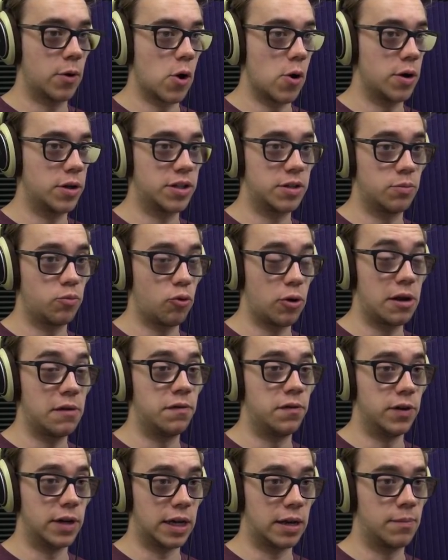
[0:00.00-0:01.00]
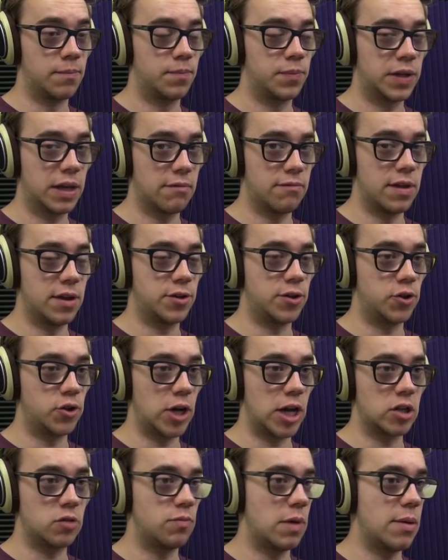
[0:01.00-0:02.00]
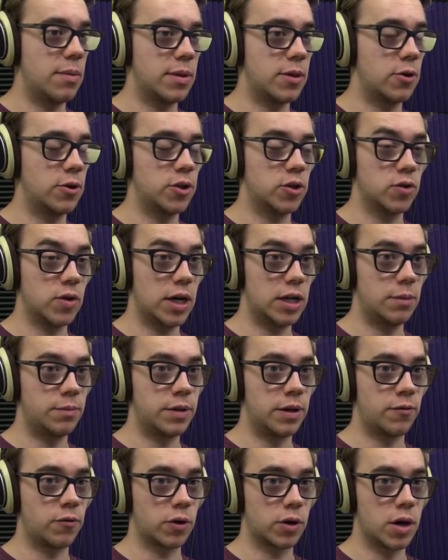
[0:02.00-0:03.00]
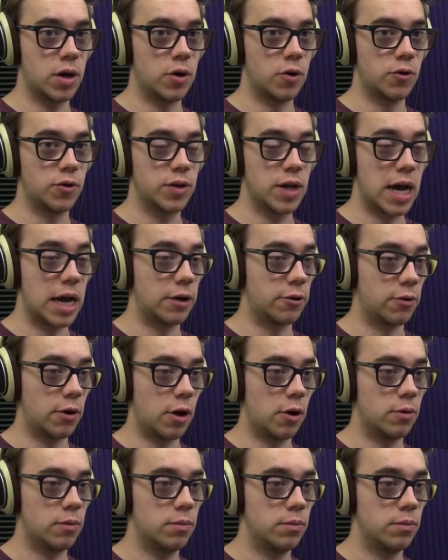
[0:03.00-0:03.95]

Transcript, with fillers: going to briefly give this a chance. Maybe they just light up different colors. I don't know,